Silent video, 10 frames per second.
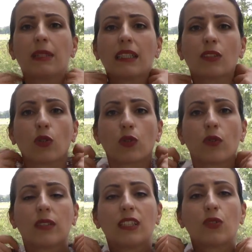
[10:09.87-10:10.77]
because
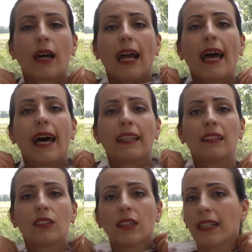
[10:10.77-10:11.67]
also on this one I had
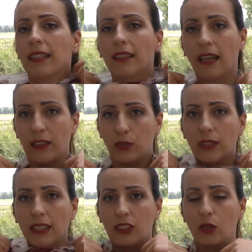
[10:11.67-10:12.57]
it and I knew
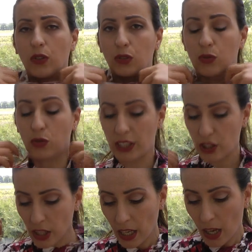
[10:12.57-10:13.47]
that it's going to
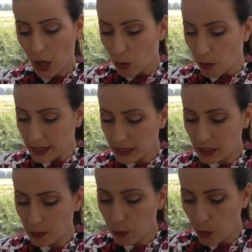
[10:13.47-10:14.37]
stretch. What
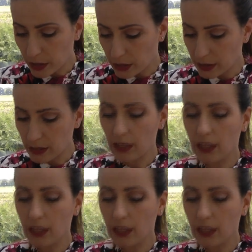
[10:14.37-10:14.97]
is important,